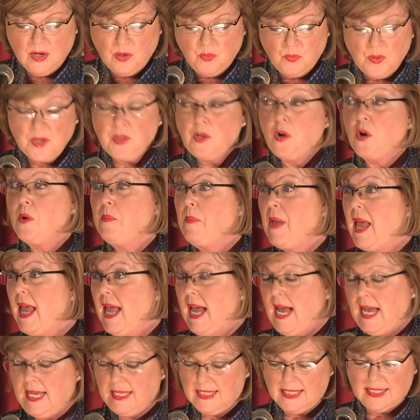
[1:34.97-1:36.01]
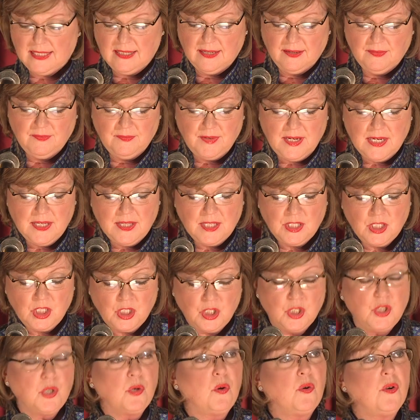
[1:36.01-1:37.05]
with our past via the
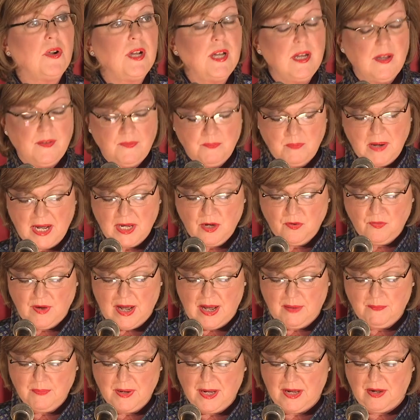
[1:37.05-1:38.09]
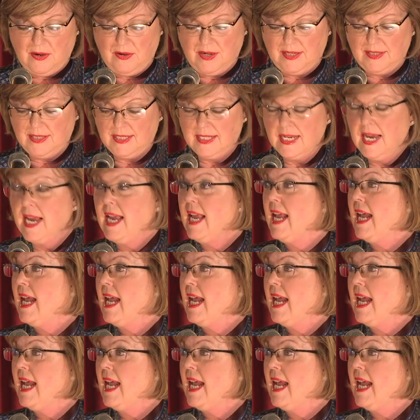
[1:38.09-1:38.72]
story of my grandparents